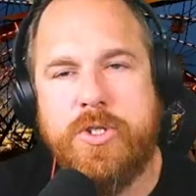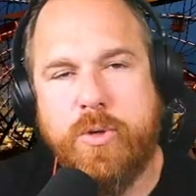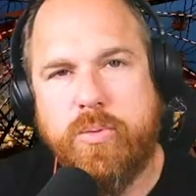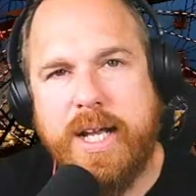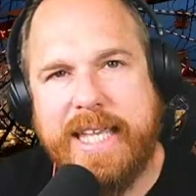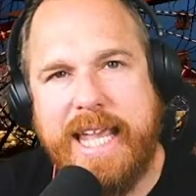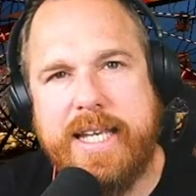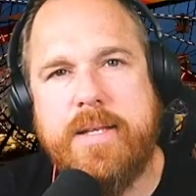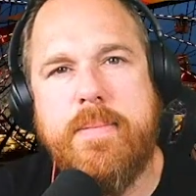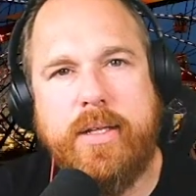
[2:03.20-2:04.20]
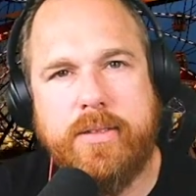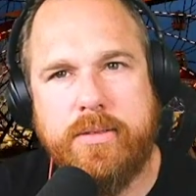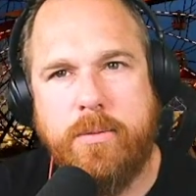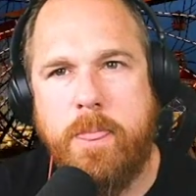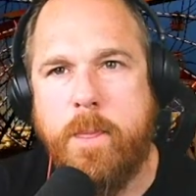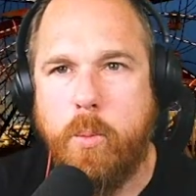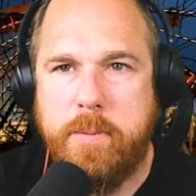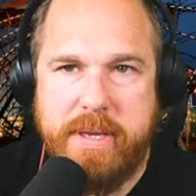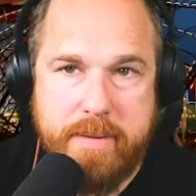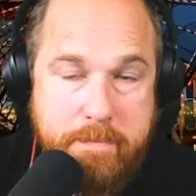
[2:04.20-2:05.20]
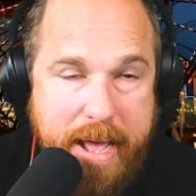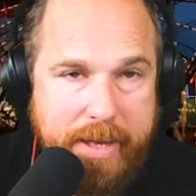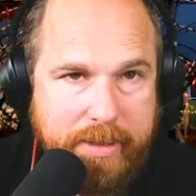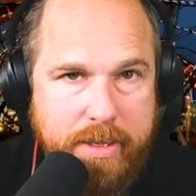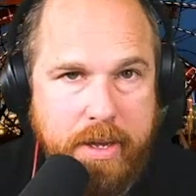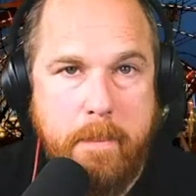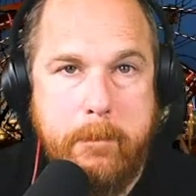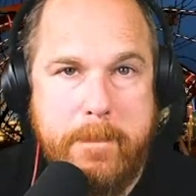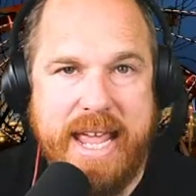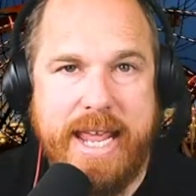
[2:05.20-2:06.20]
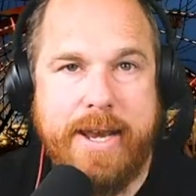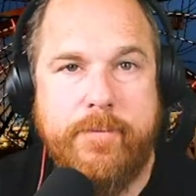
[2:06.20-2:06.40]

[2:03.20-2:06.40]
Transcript: So, Rock Candy Mountain would be a mountain made